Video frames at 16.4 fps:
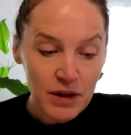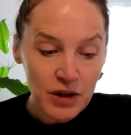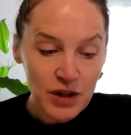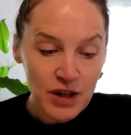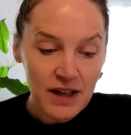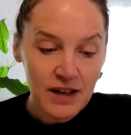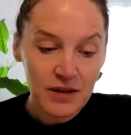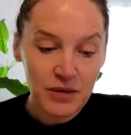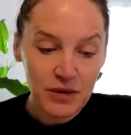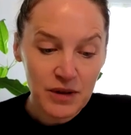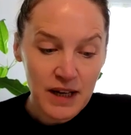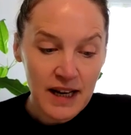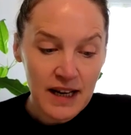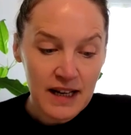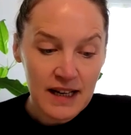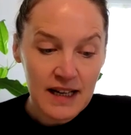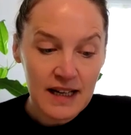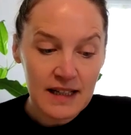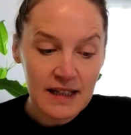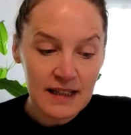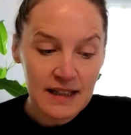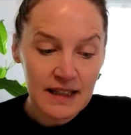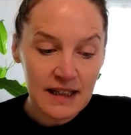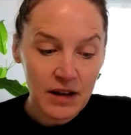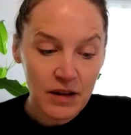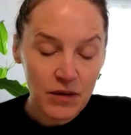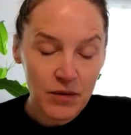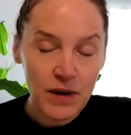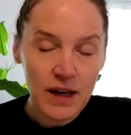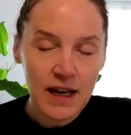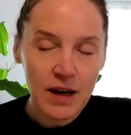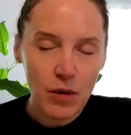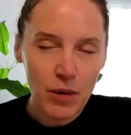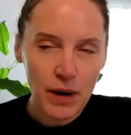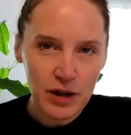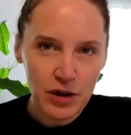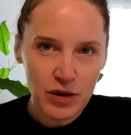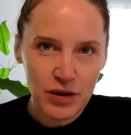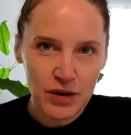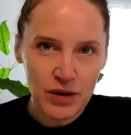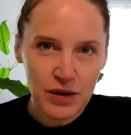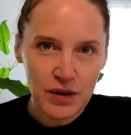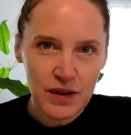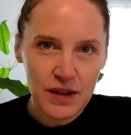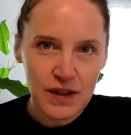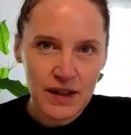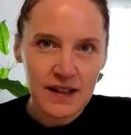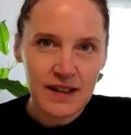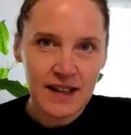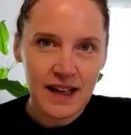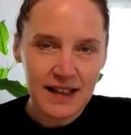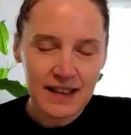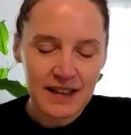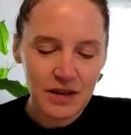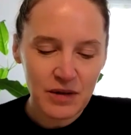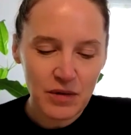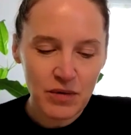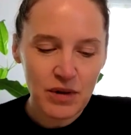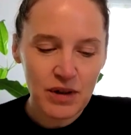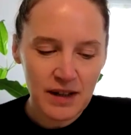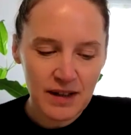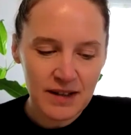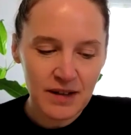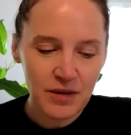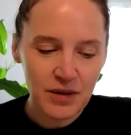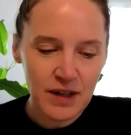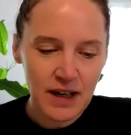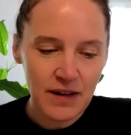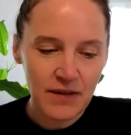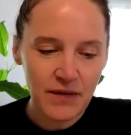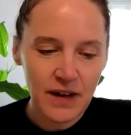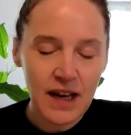share today is 3 questions that you can ask yourself,